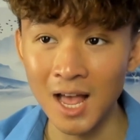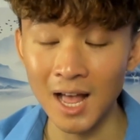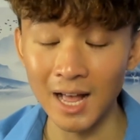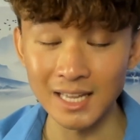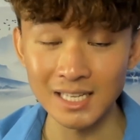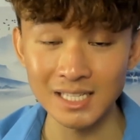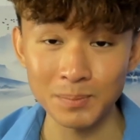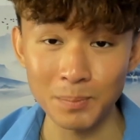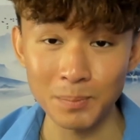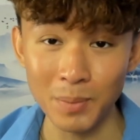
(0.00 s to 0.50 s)

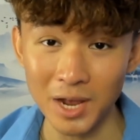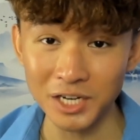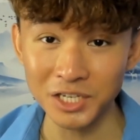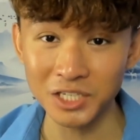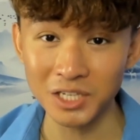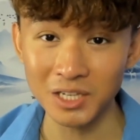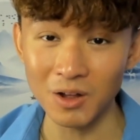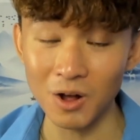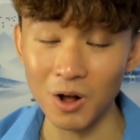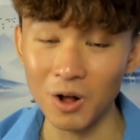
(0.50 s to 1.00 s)

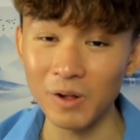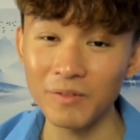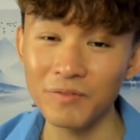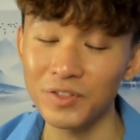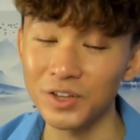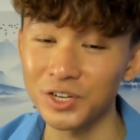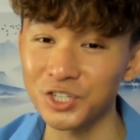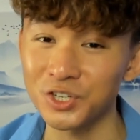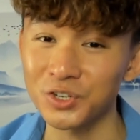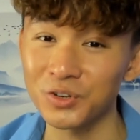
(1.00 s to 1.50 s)
especially all of
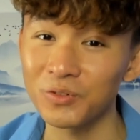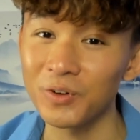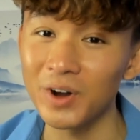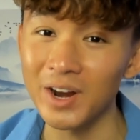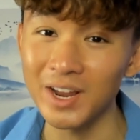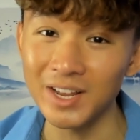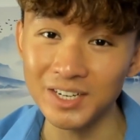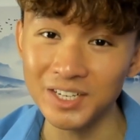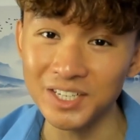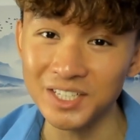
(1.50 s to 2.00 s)
the
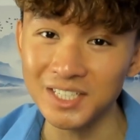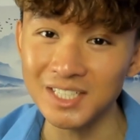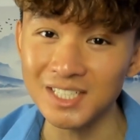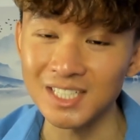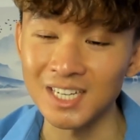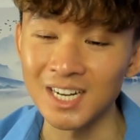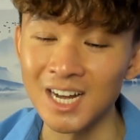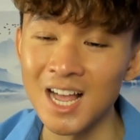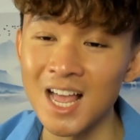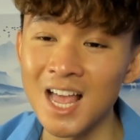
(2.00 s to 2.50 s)
traders.